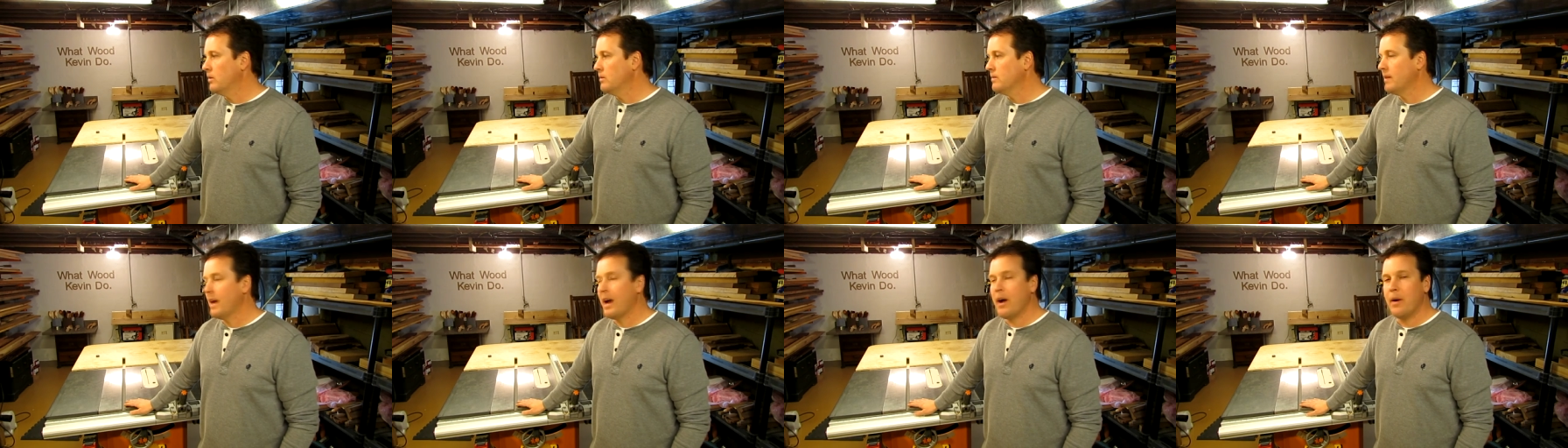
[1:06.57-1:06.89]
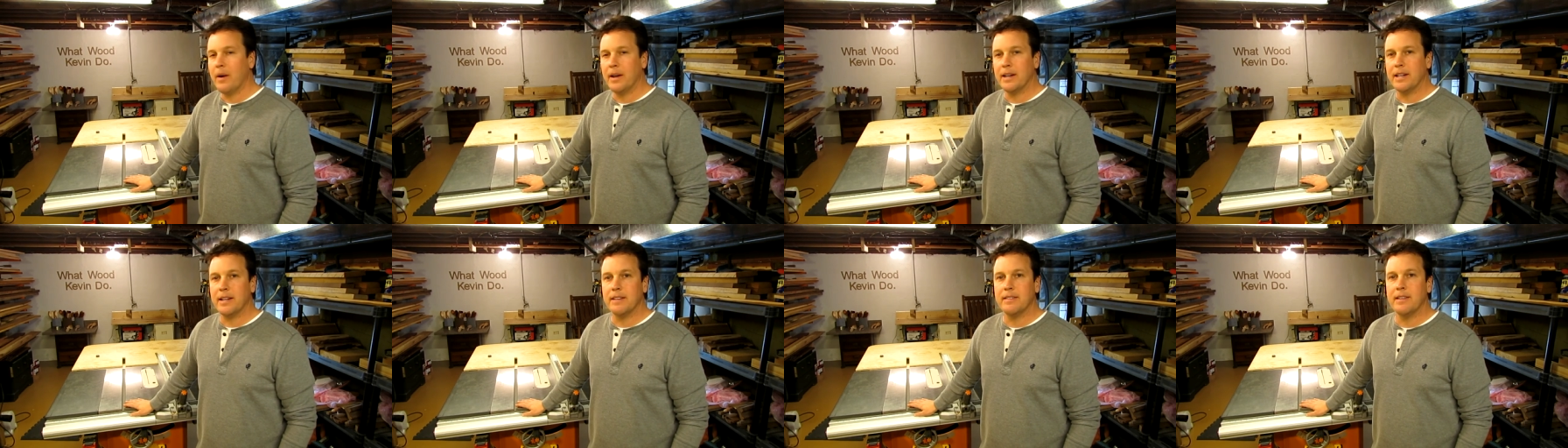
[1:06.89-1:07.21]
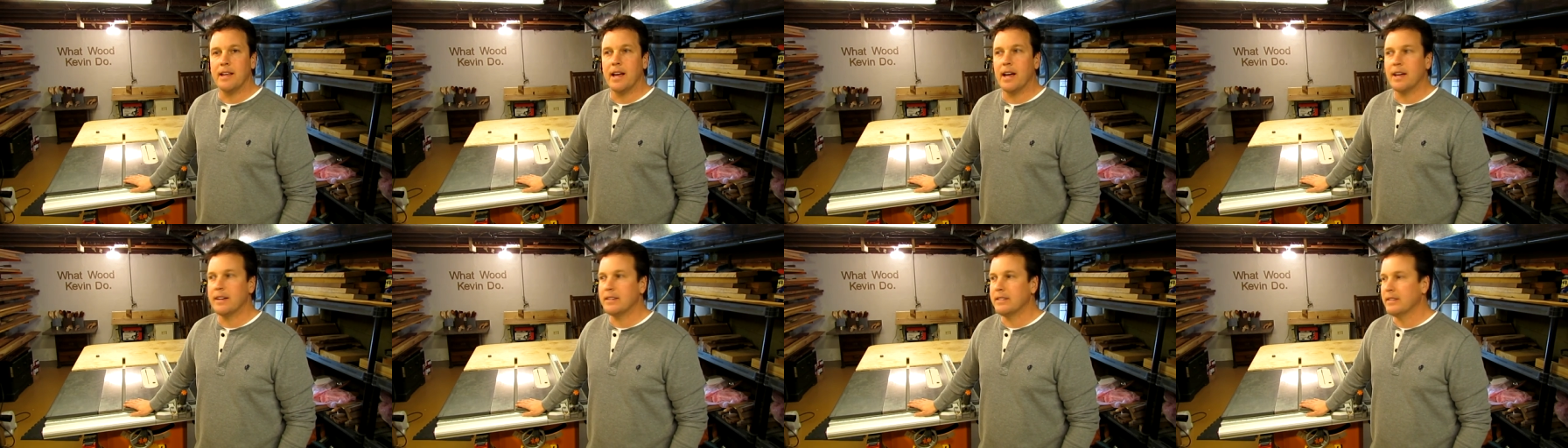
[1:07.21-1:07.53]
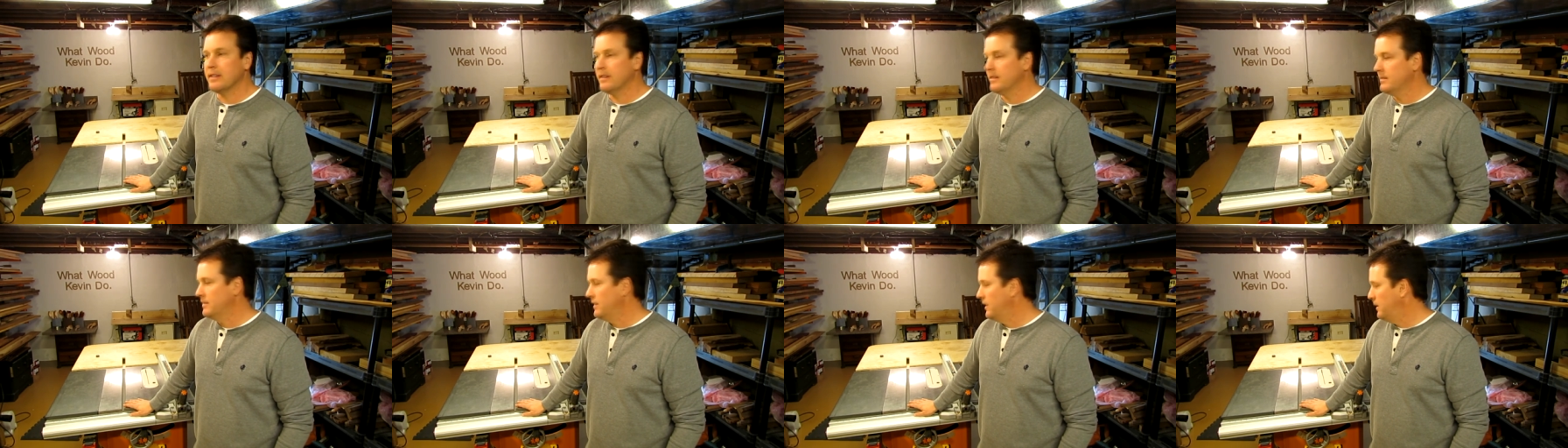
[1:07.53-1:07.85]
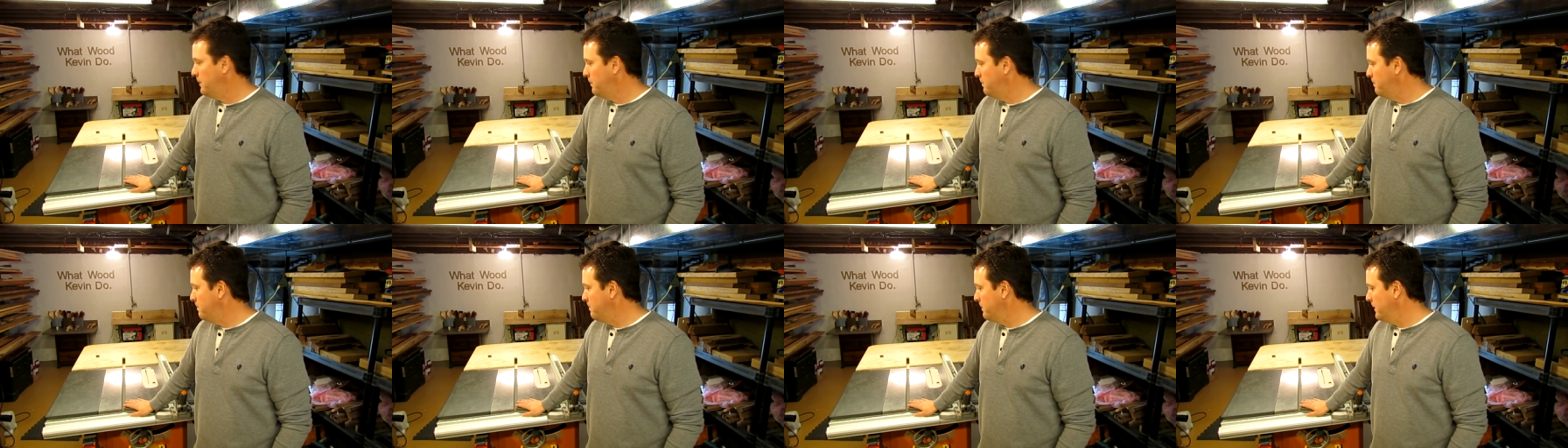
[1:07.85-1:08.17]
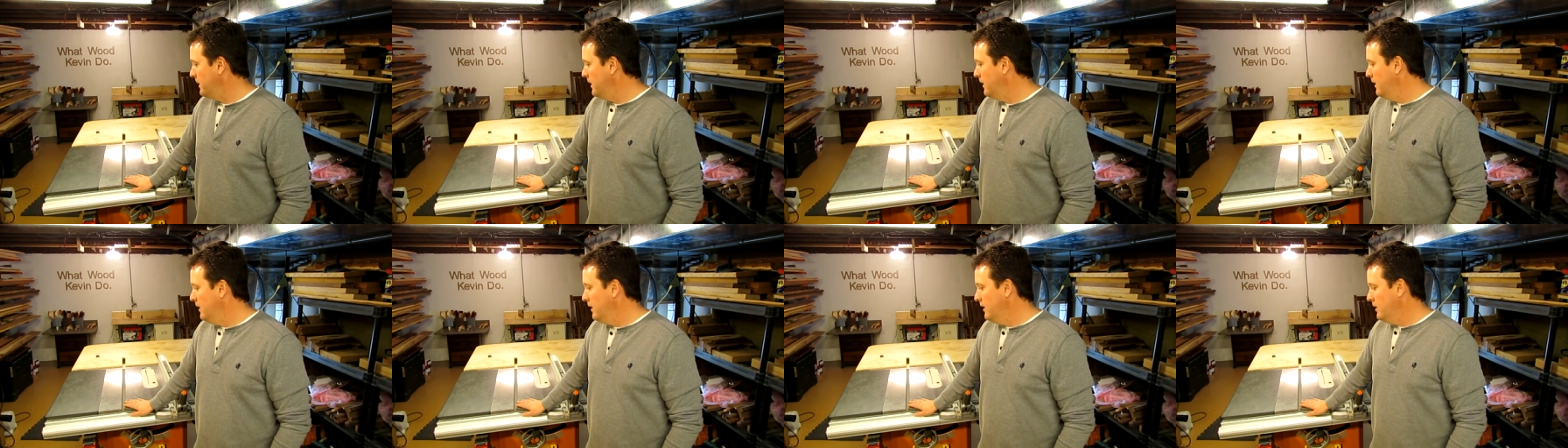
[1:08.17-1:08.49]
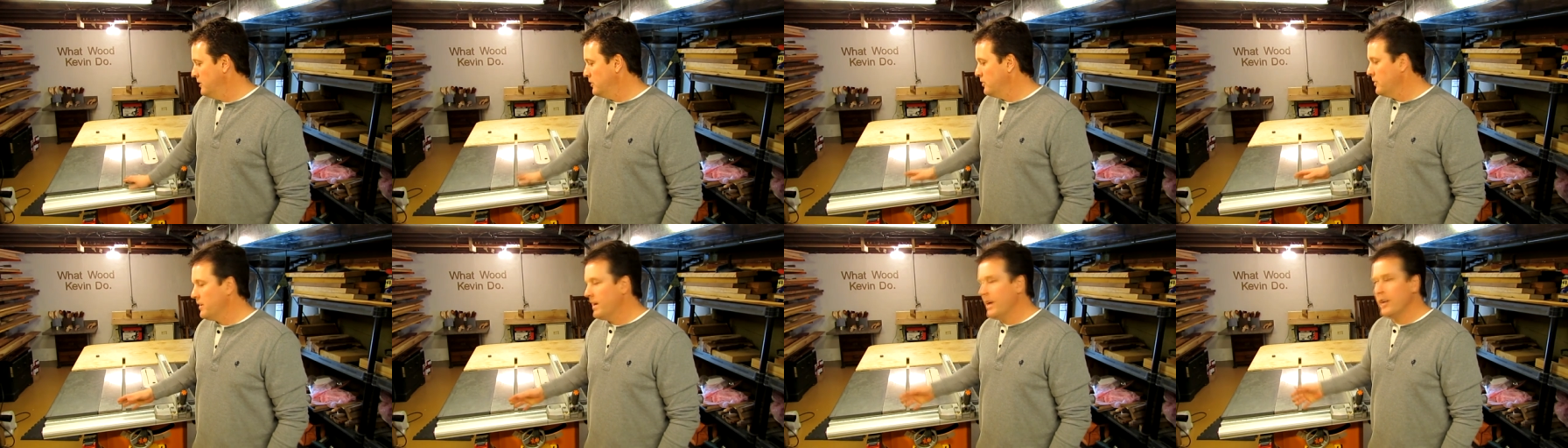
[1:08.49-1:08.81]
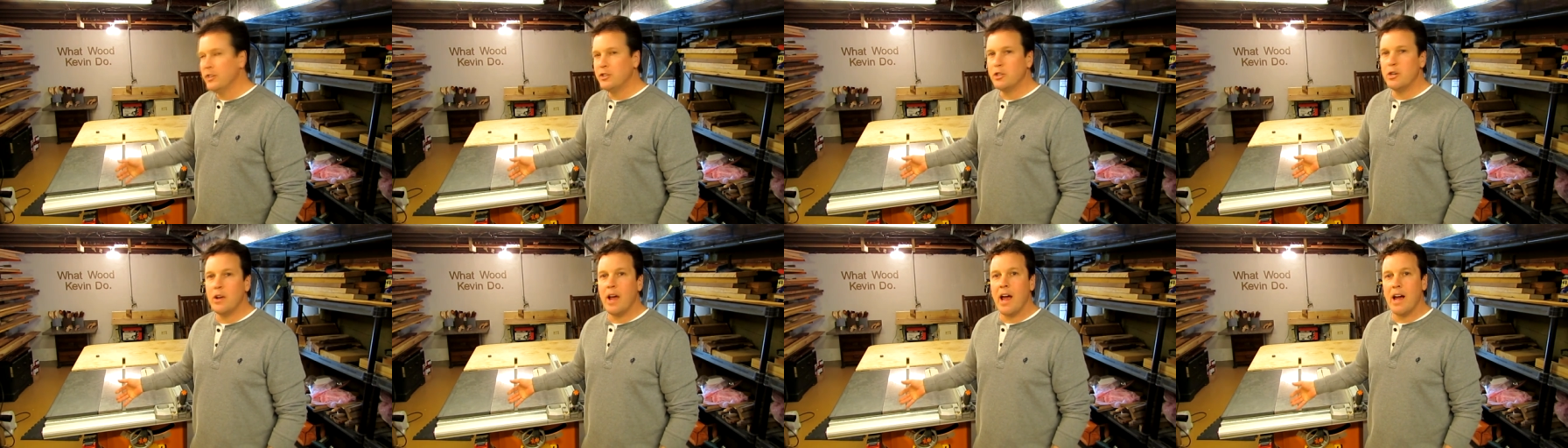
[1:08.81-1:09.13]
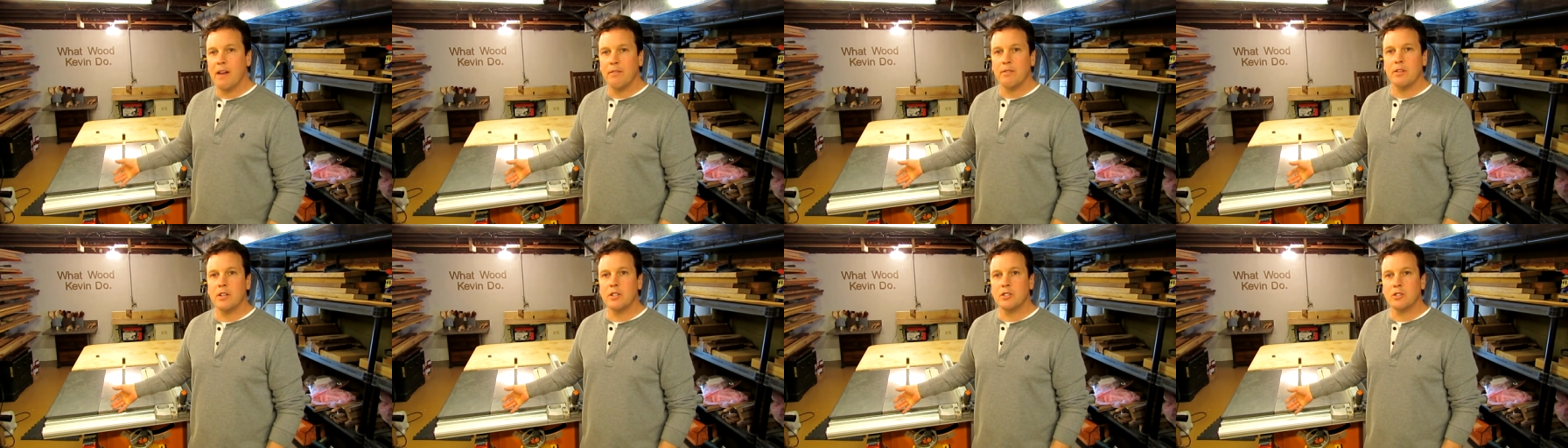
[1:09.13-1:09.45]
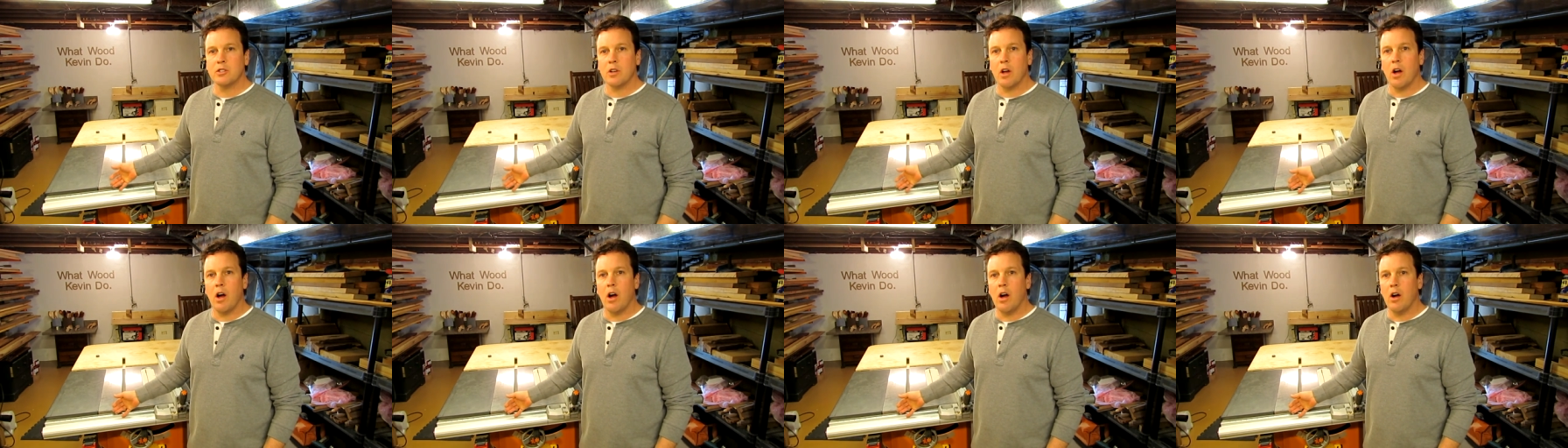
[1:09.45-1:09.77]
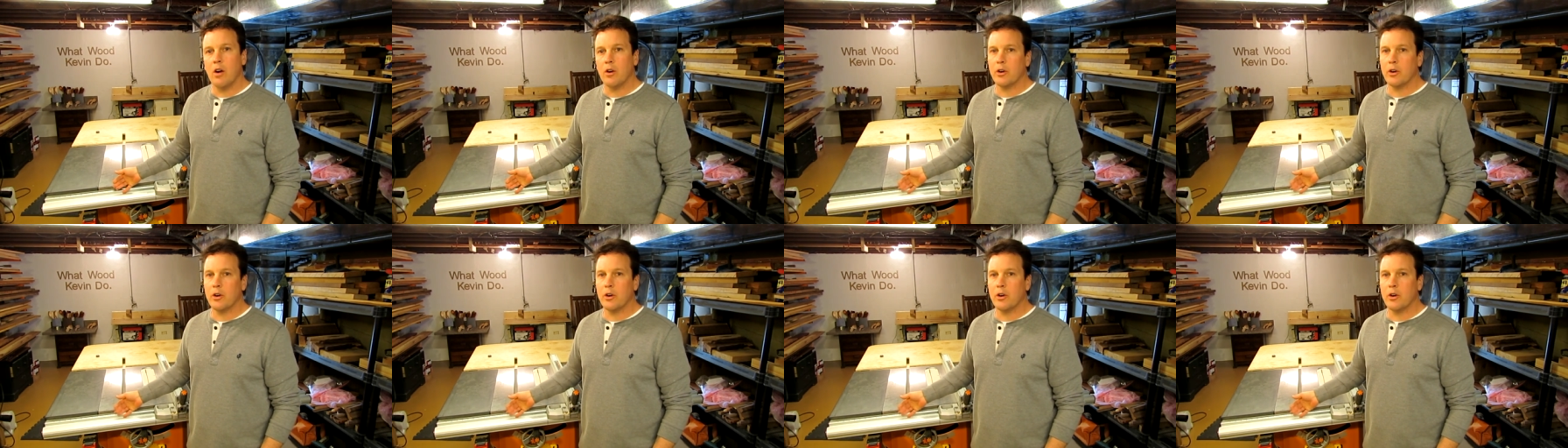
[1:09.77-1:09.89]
how I did that. And so in case you have this saw,